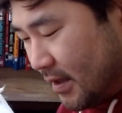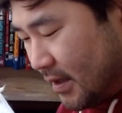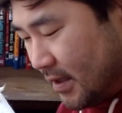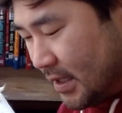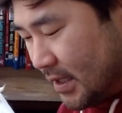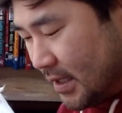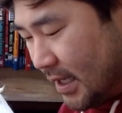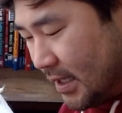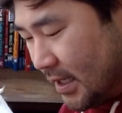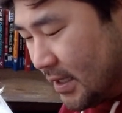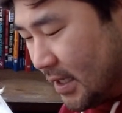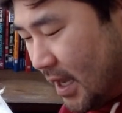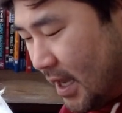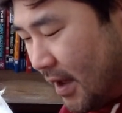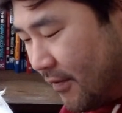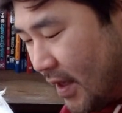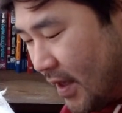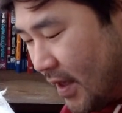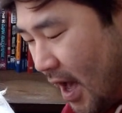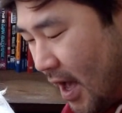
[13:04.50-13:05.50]
Six
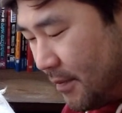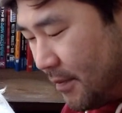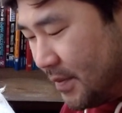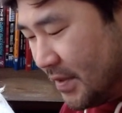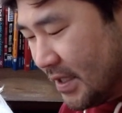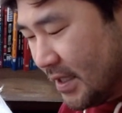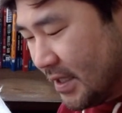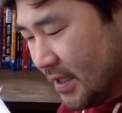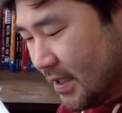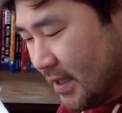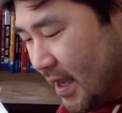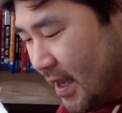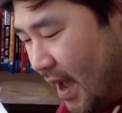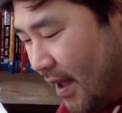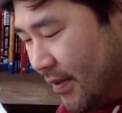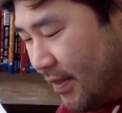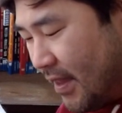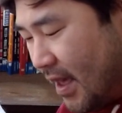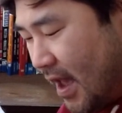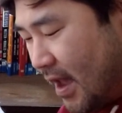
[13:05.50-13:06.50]
of Cups,
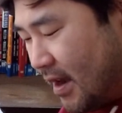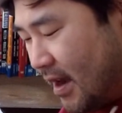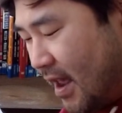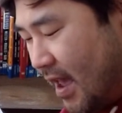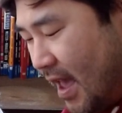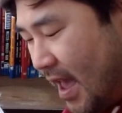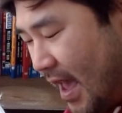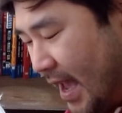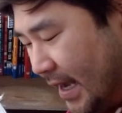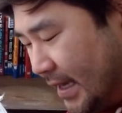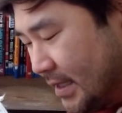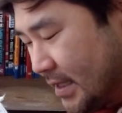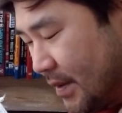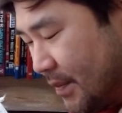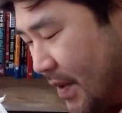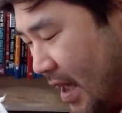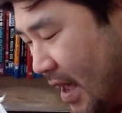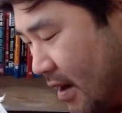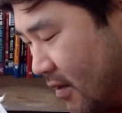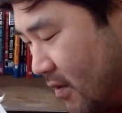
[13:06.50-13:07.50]
and then Ace of
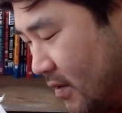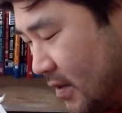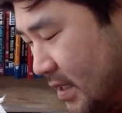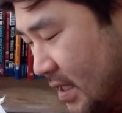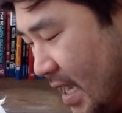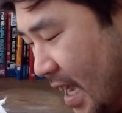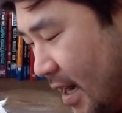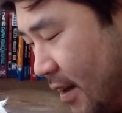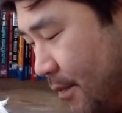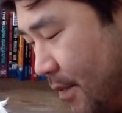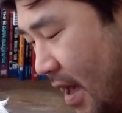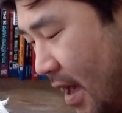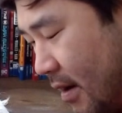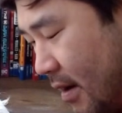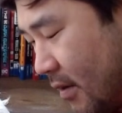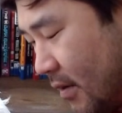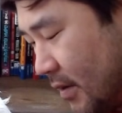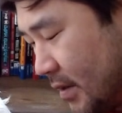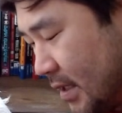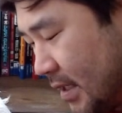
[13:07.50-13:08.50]
Pentacles, Knight of
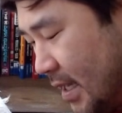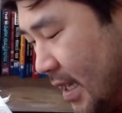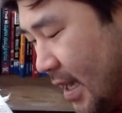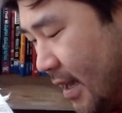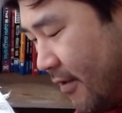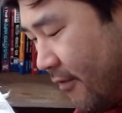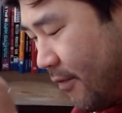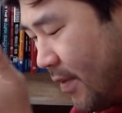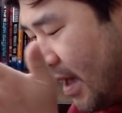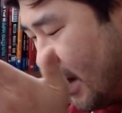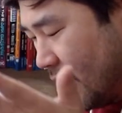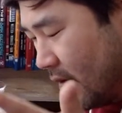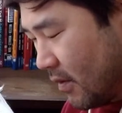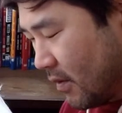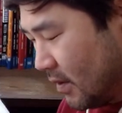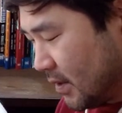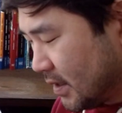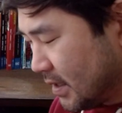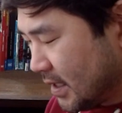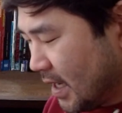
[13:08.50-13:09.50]
Pentacles, King of
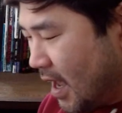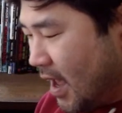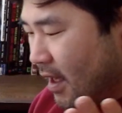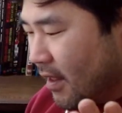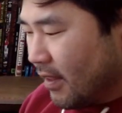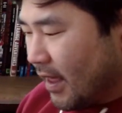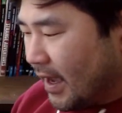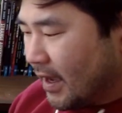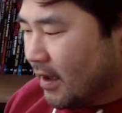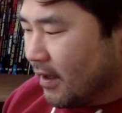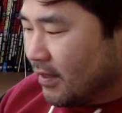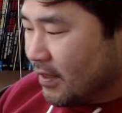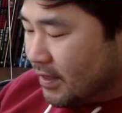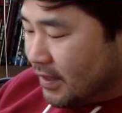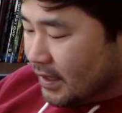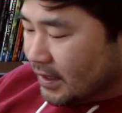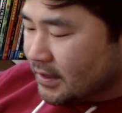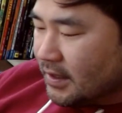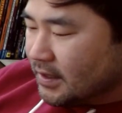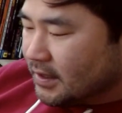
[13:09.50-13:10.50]
Pentacles. Like,
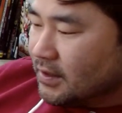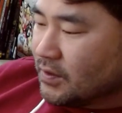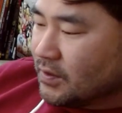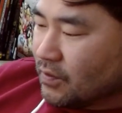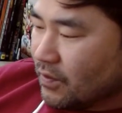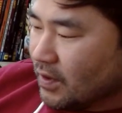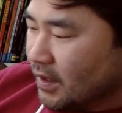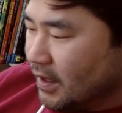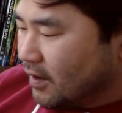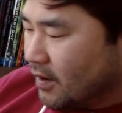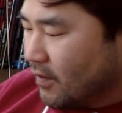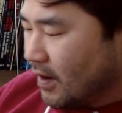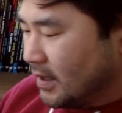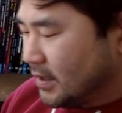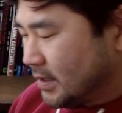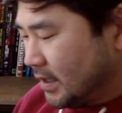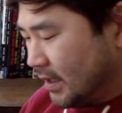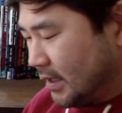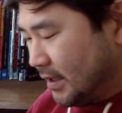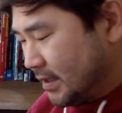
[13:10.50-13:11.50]
this is really
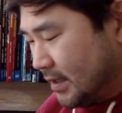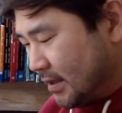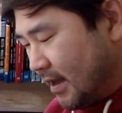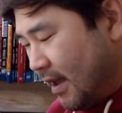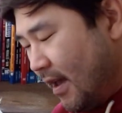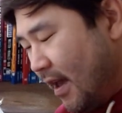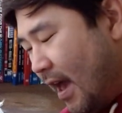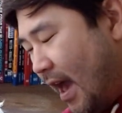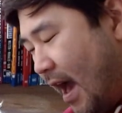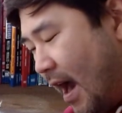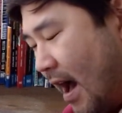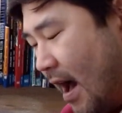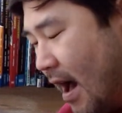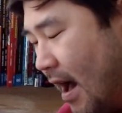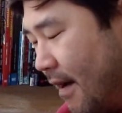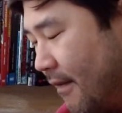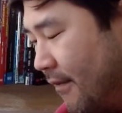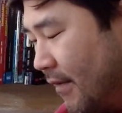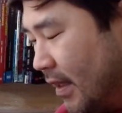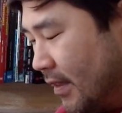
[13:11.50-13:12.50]
crazy. He's
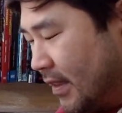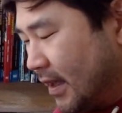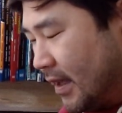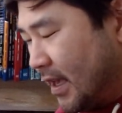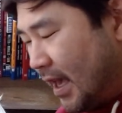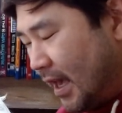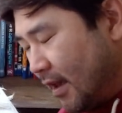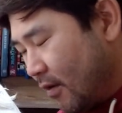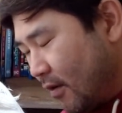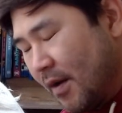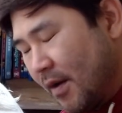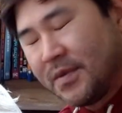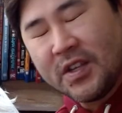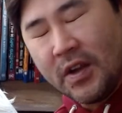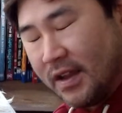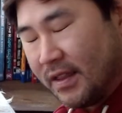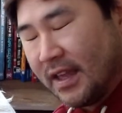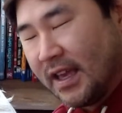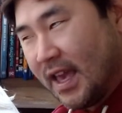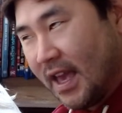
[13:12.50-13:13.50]
the
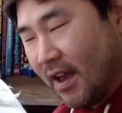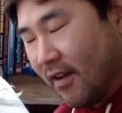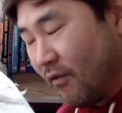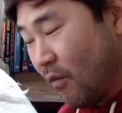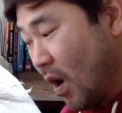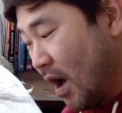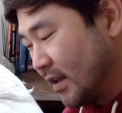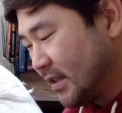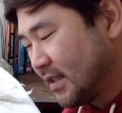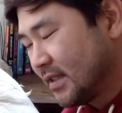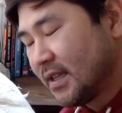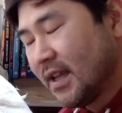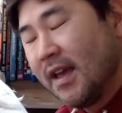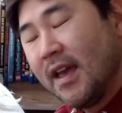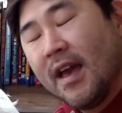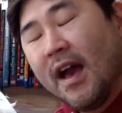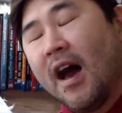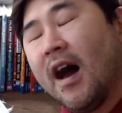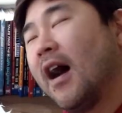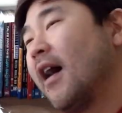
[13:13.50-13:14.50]
King of Wands.
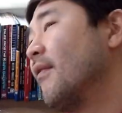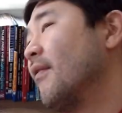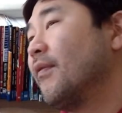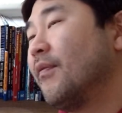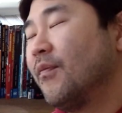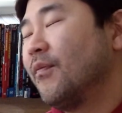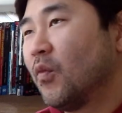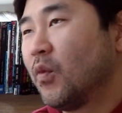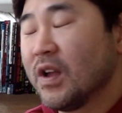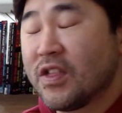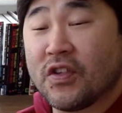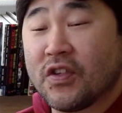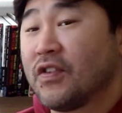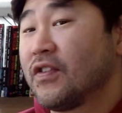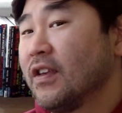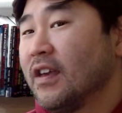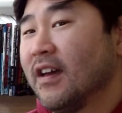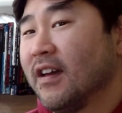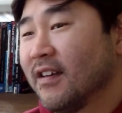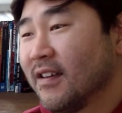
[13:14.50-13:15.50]
Which is